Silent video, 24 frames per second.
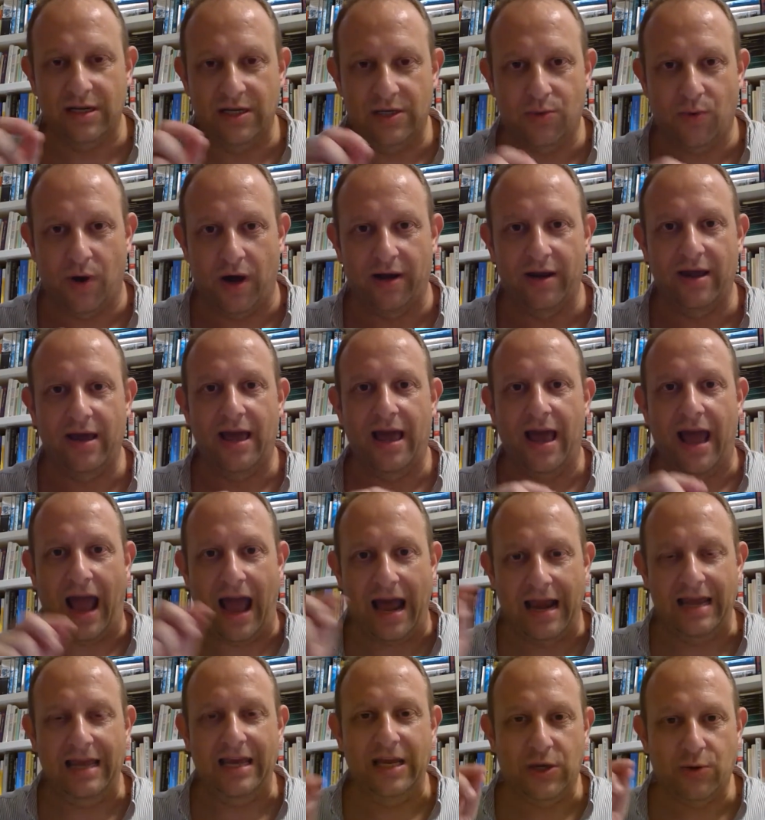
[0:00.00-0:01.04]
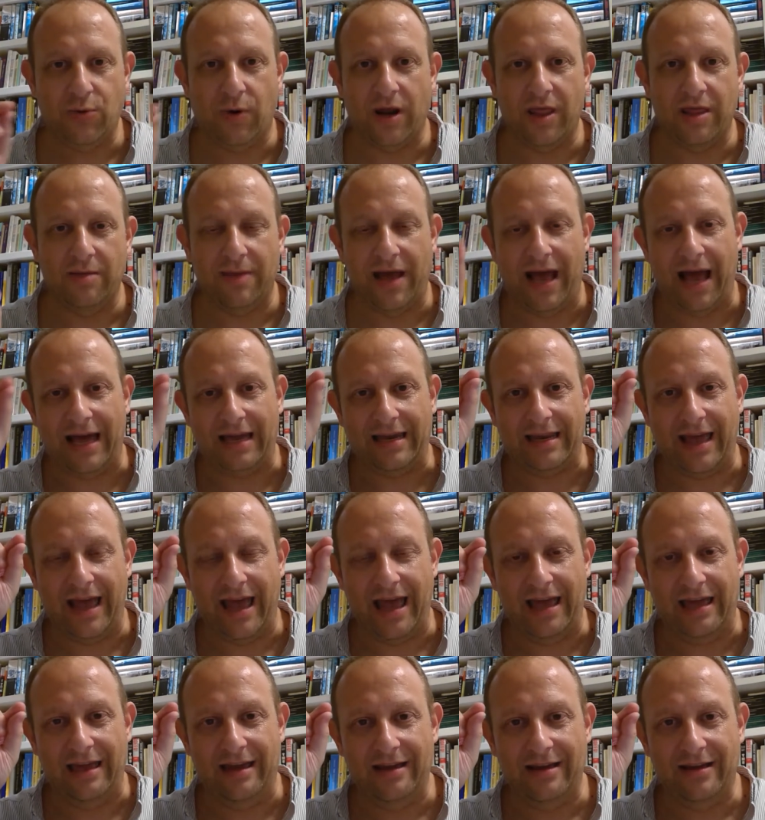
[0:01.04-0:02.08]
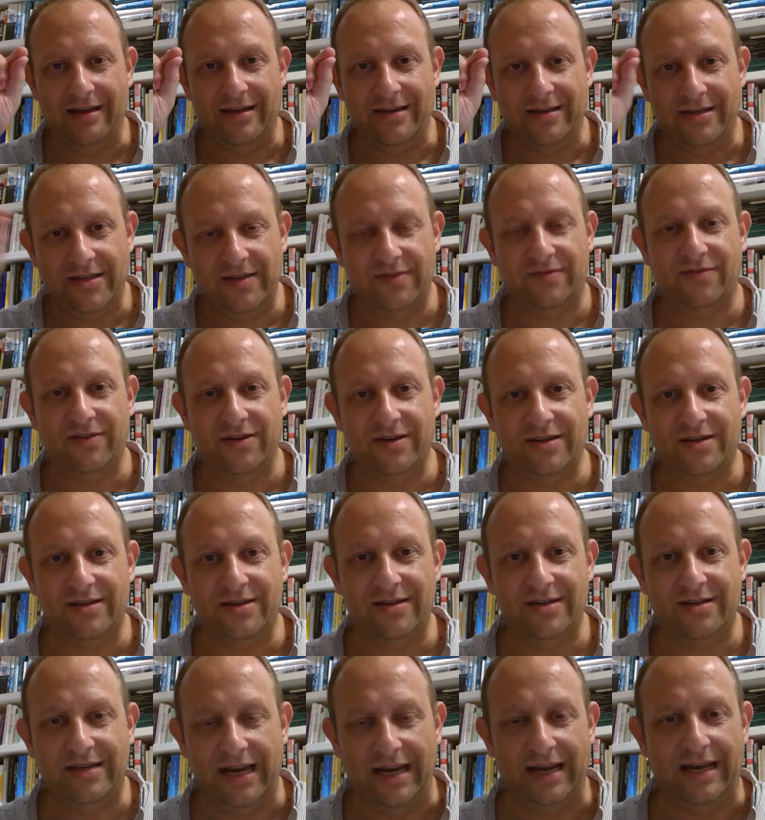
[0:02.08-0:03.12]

and each one of them had a different dedication,